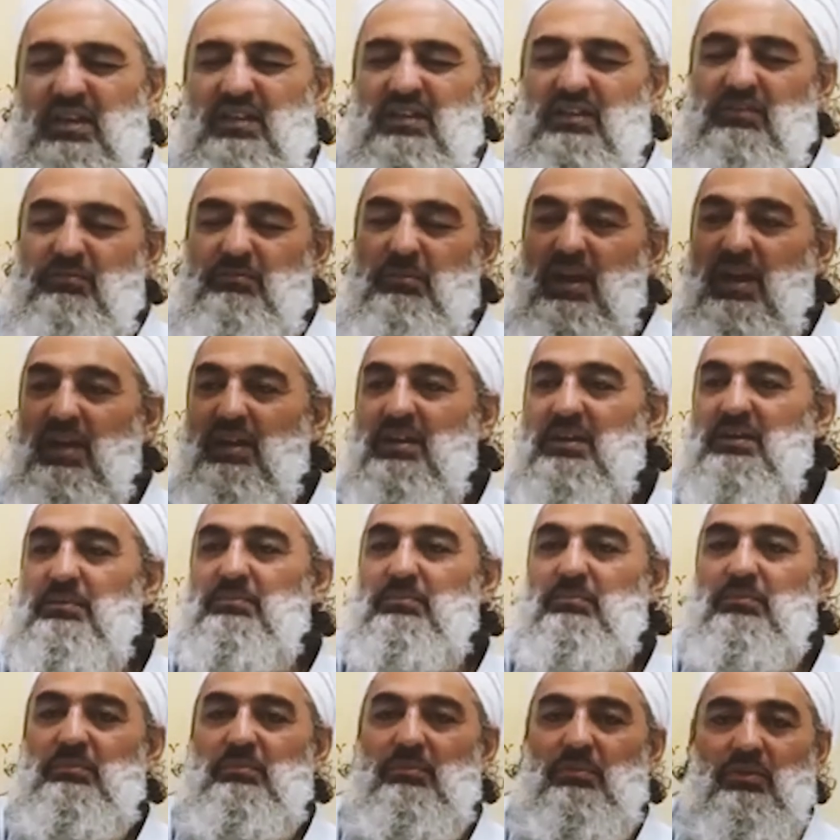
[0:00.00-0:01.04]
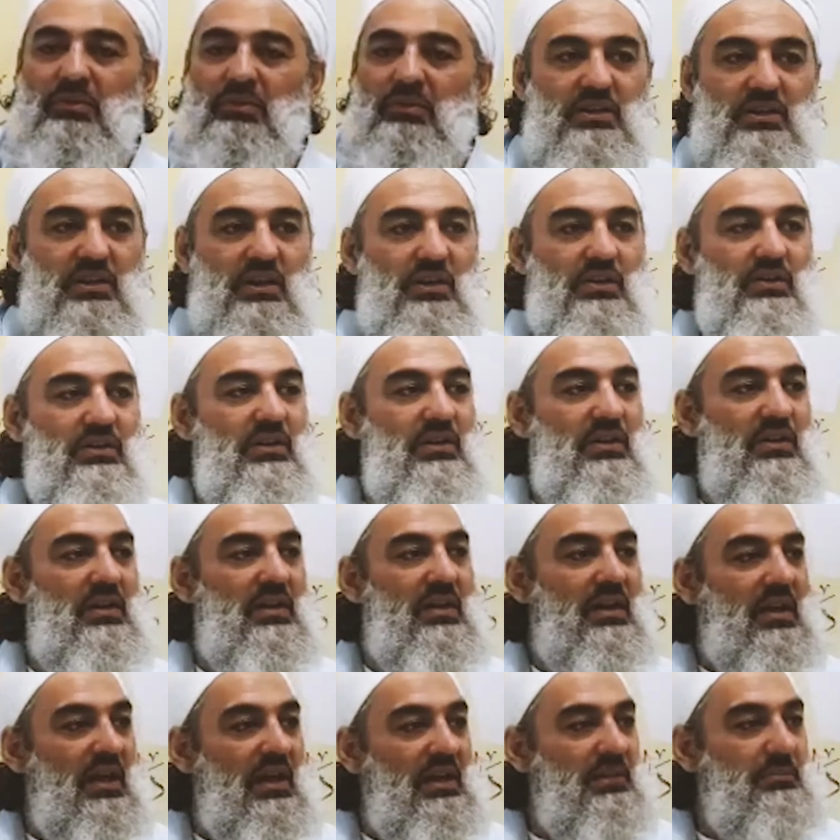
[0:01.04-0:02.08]
end of Maghrib, Morocco,
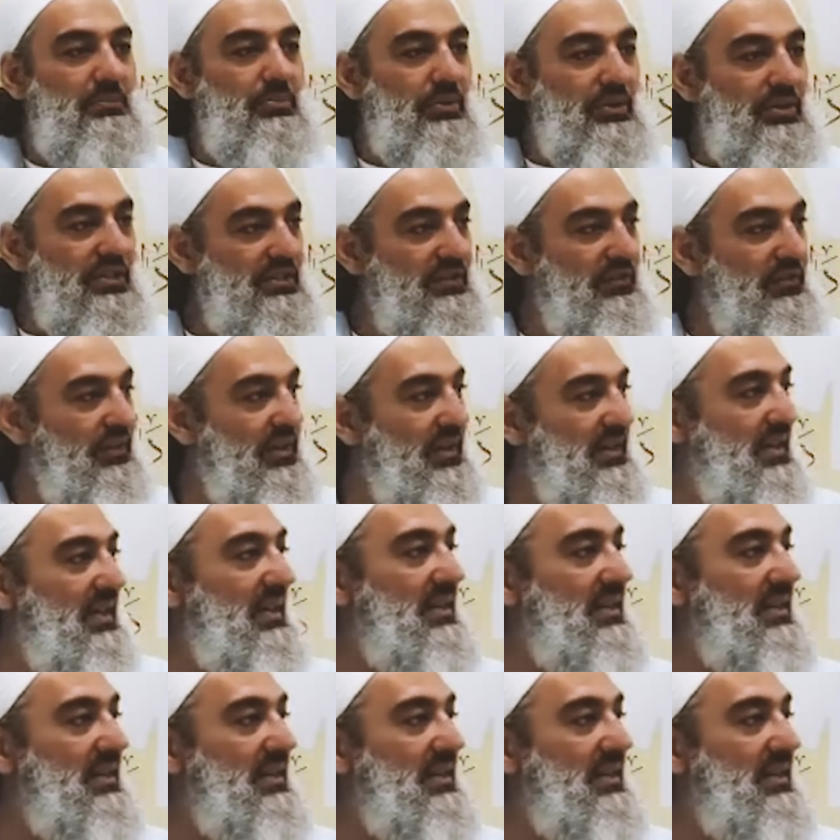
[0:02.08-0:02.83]
and he put his feet